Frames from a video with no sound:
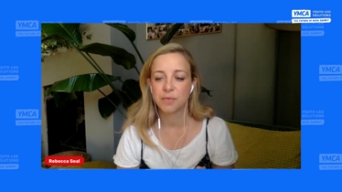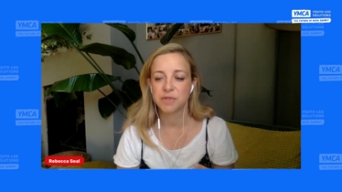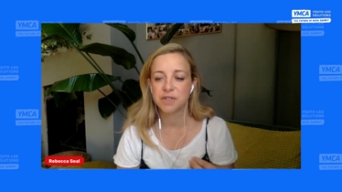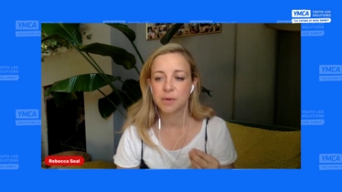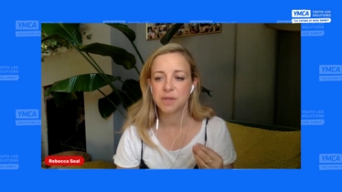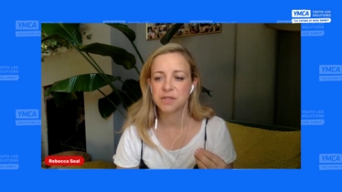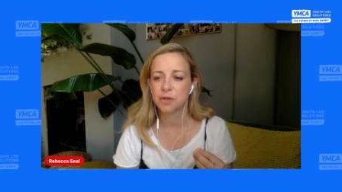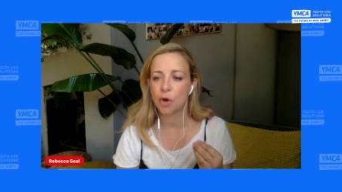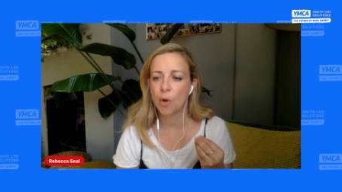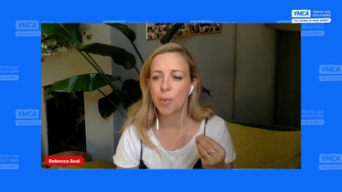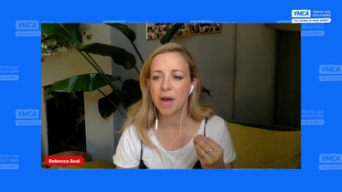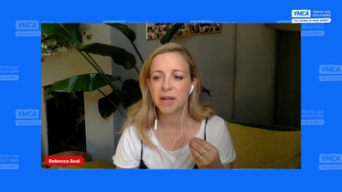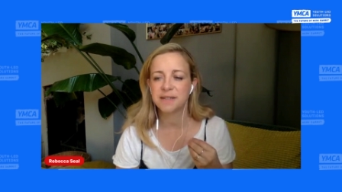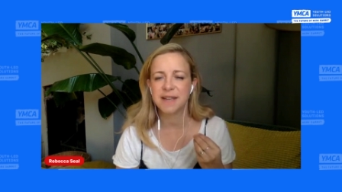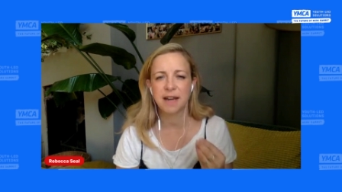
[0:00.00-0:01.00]
So it's not
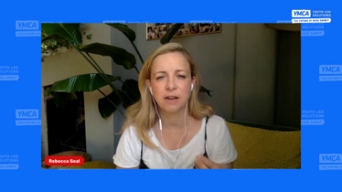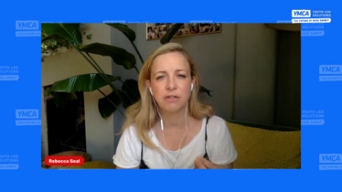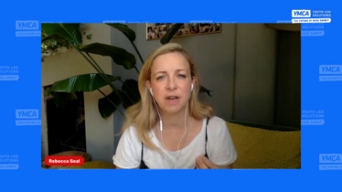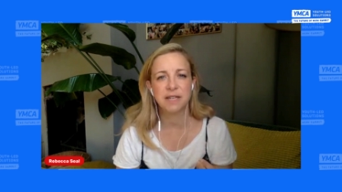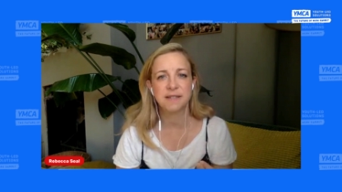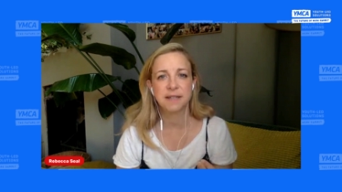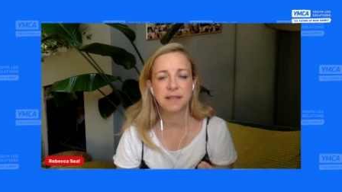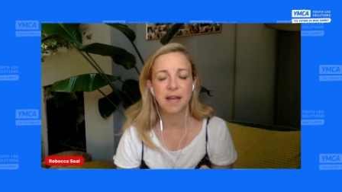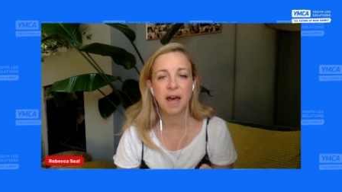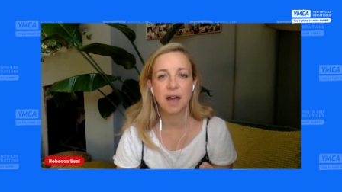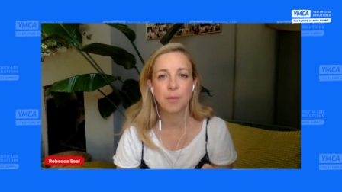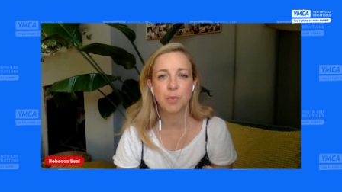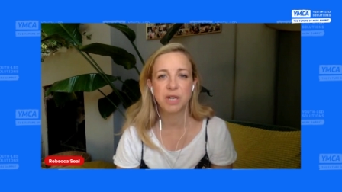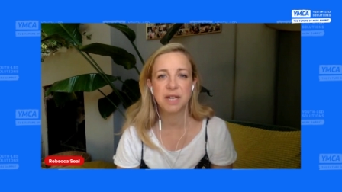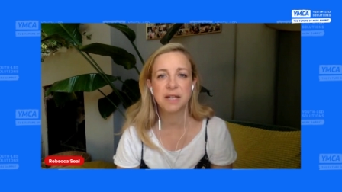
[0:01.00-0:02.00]
about denigrating
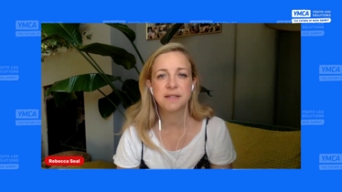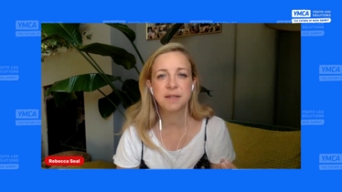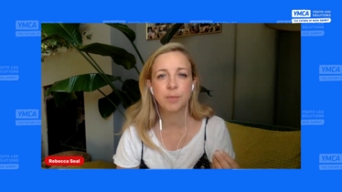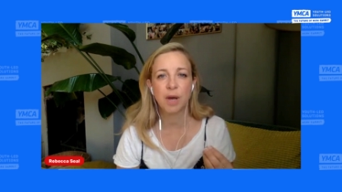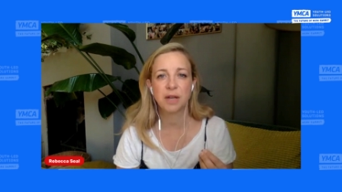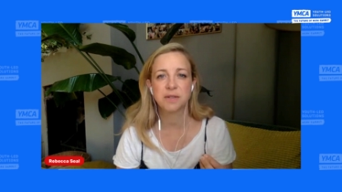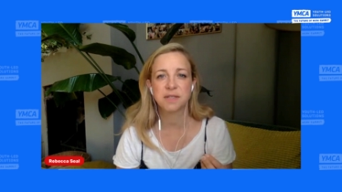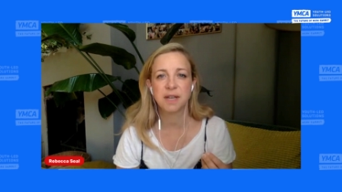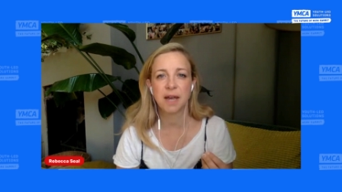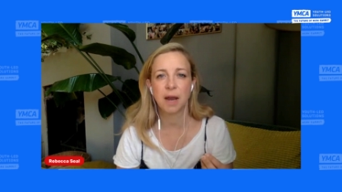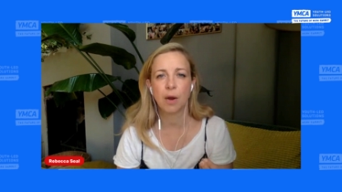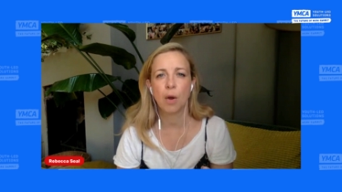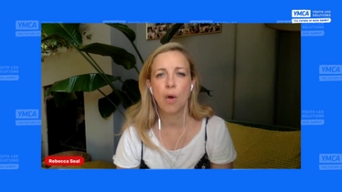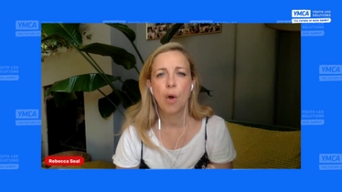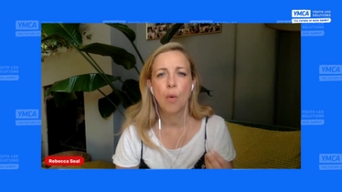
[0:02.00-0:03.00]
that, but it is about
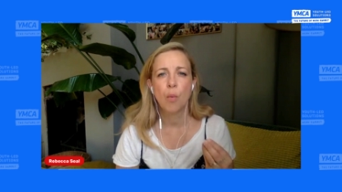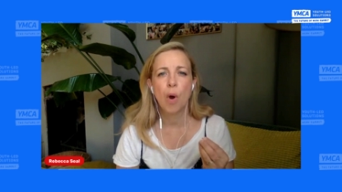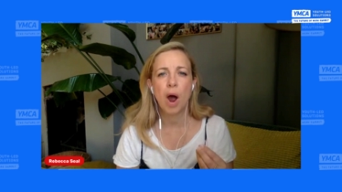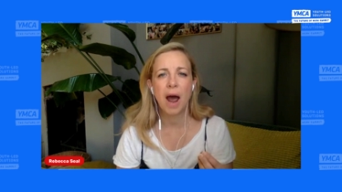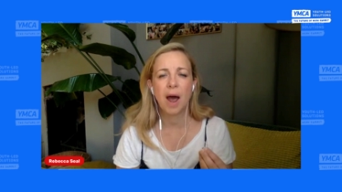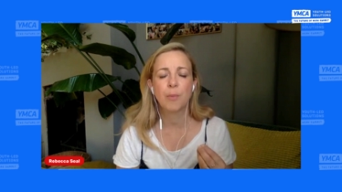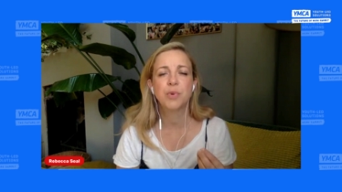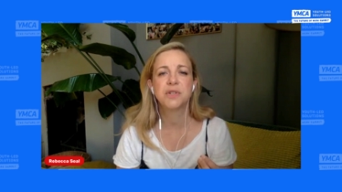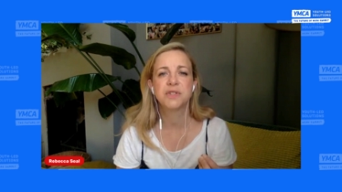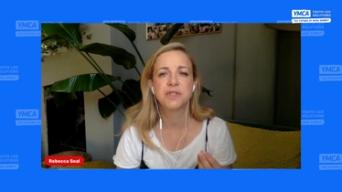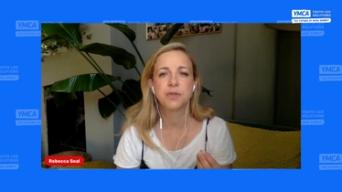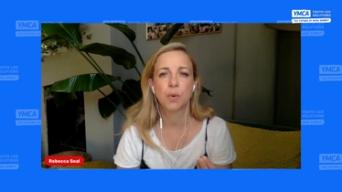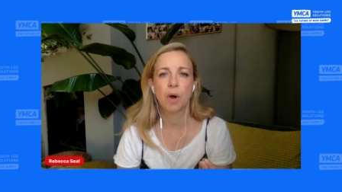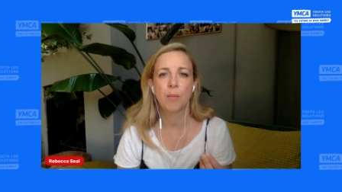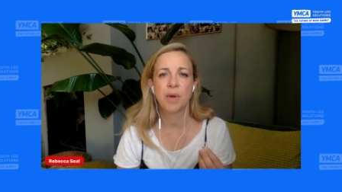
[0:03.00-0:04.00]
saying what
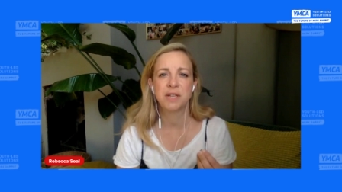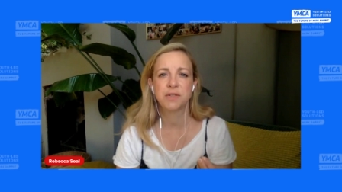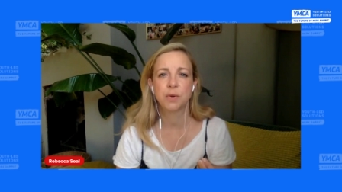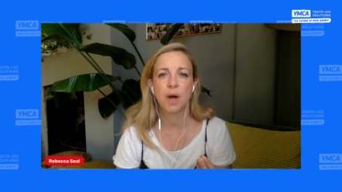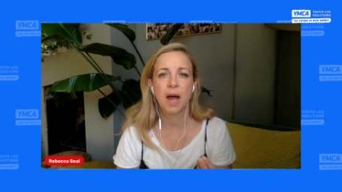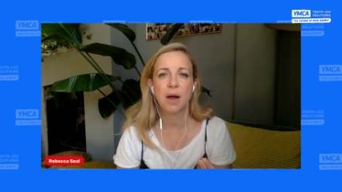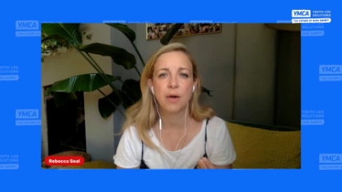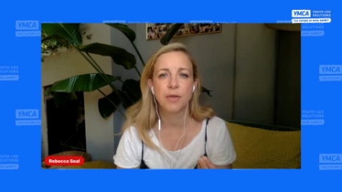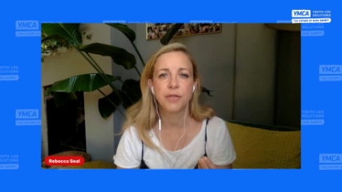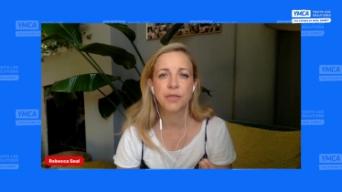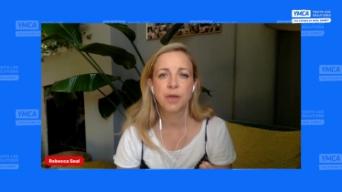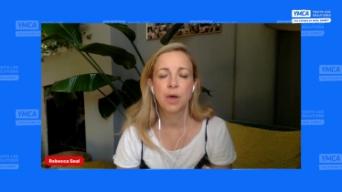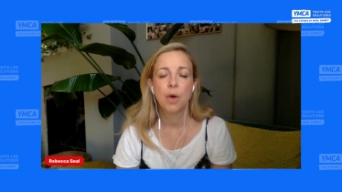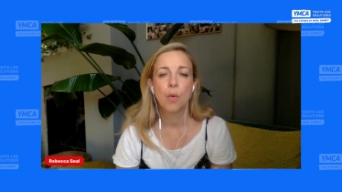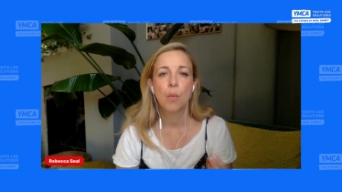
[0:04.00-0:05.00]
happens to our mental
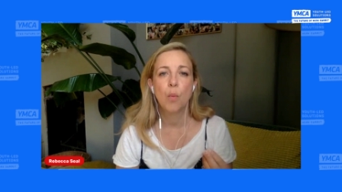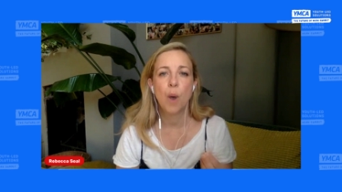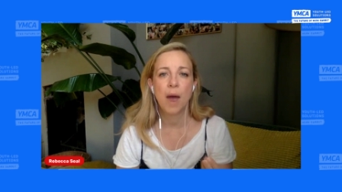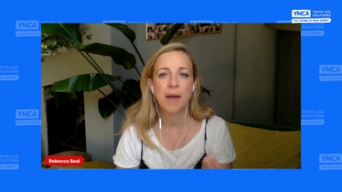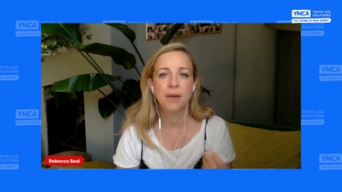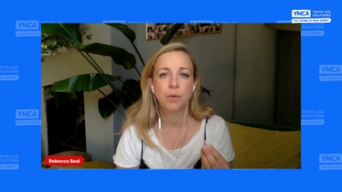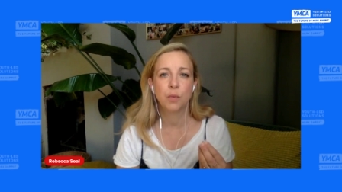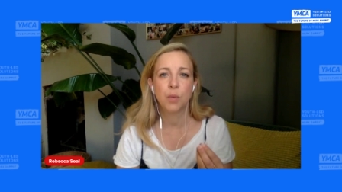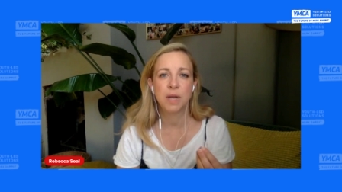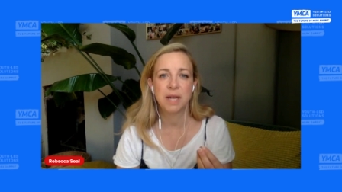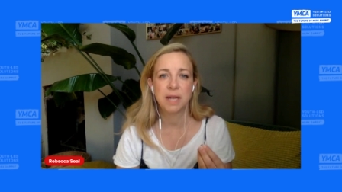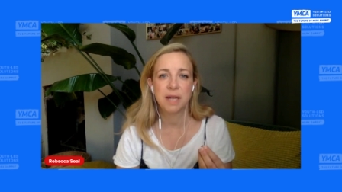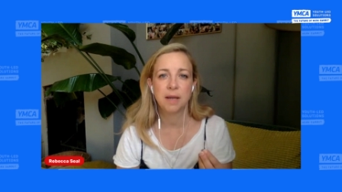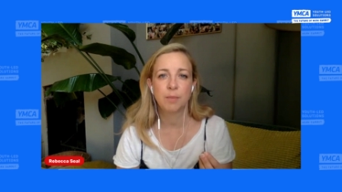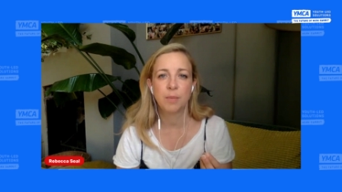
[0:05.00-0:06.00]
health when
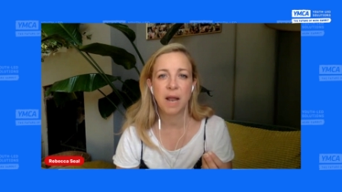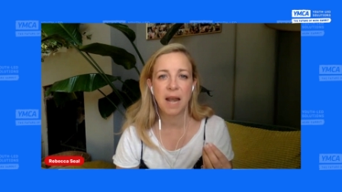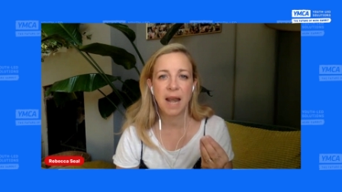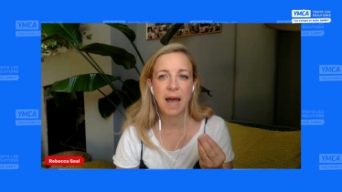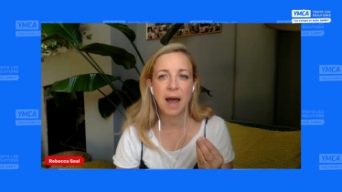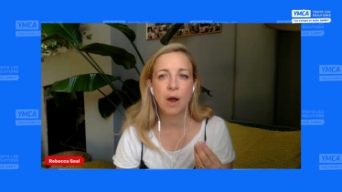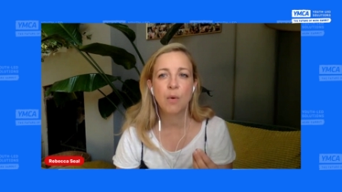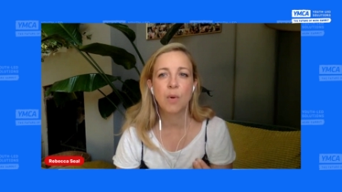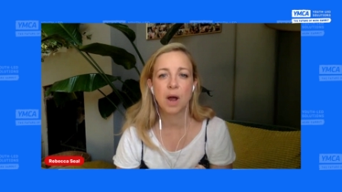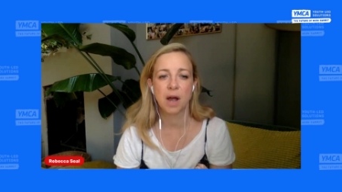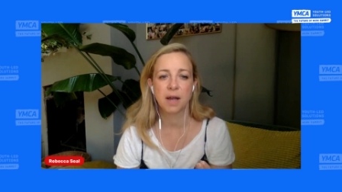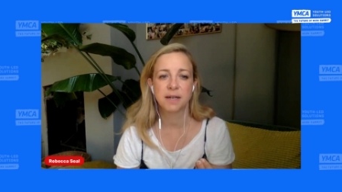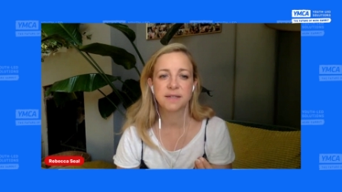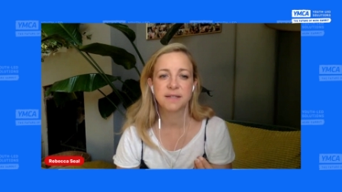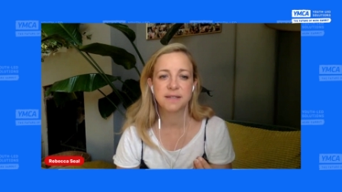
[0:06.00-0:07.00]
we allow
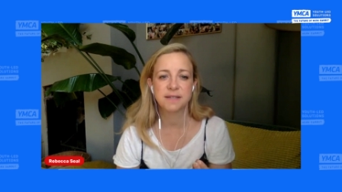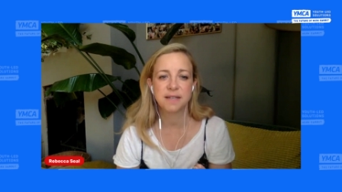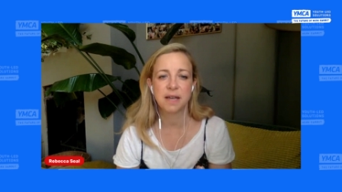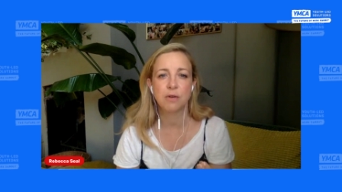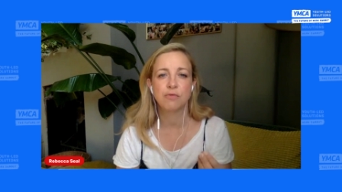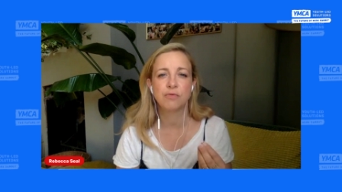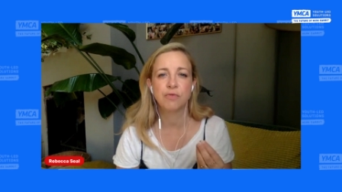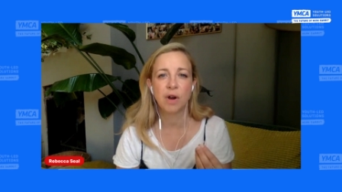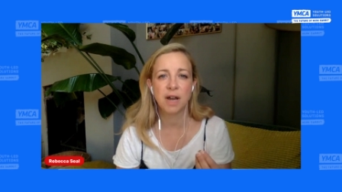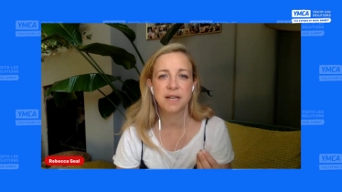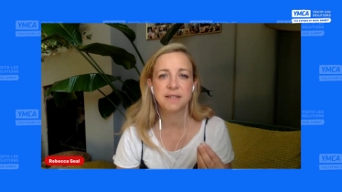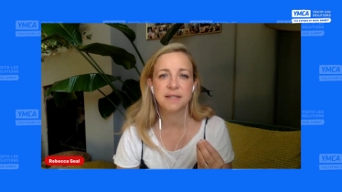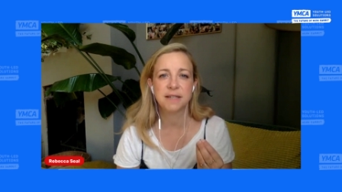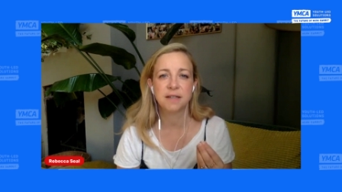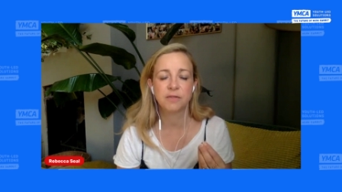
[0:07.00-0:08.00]
work to sit
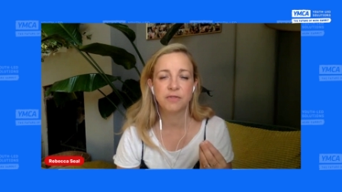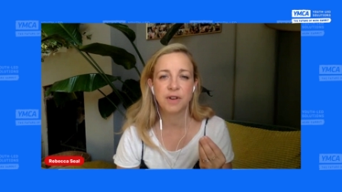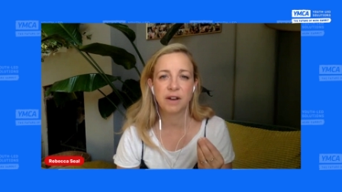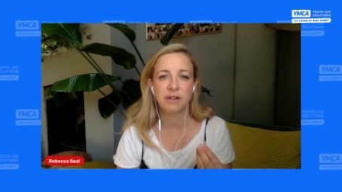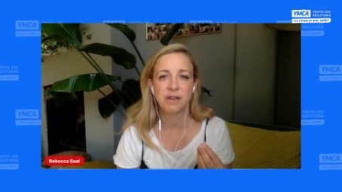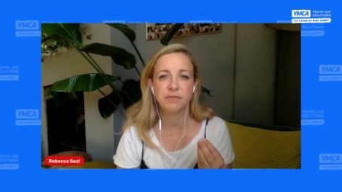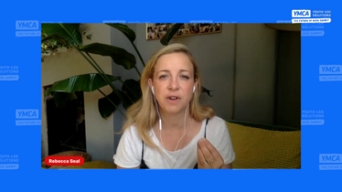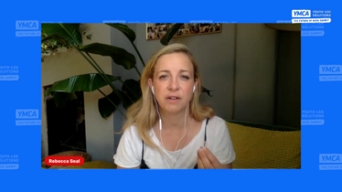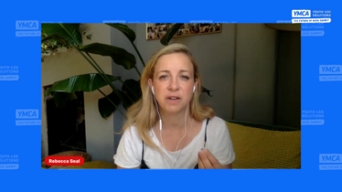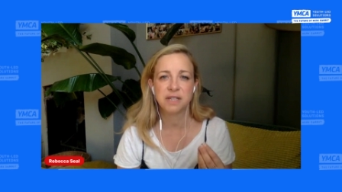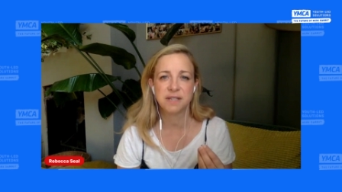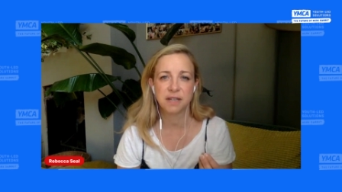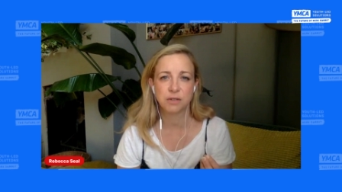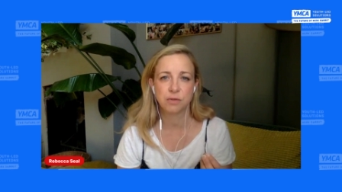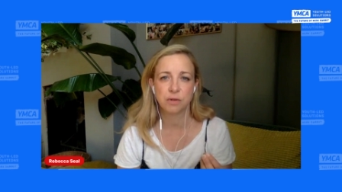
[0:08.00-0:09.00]
right in the very, very
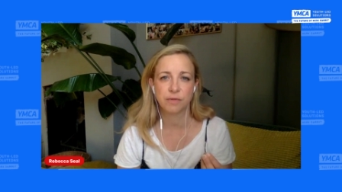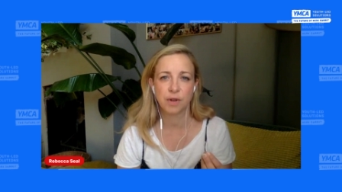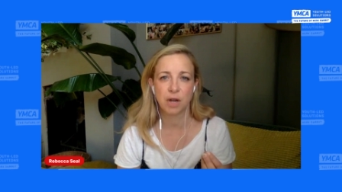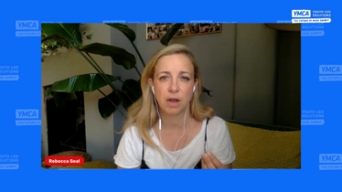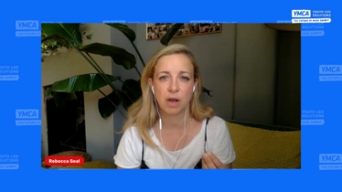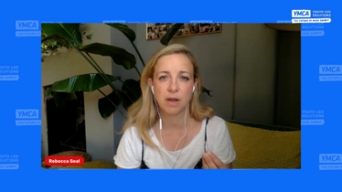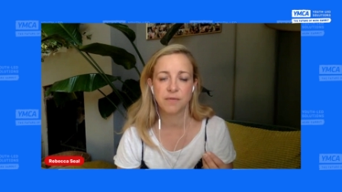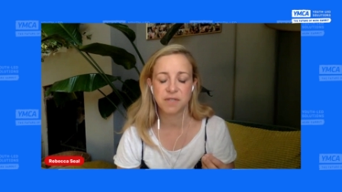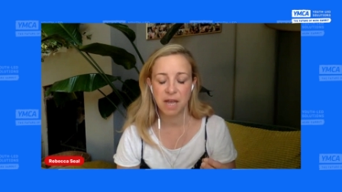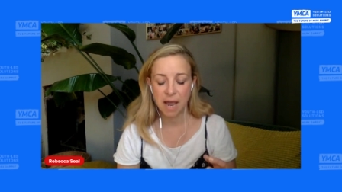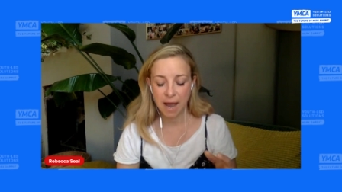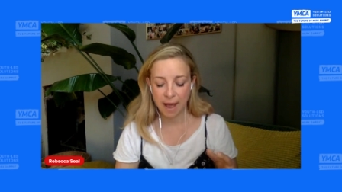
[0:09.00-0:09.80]
center of our lives.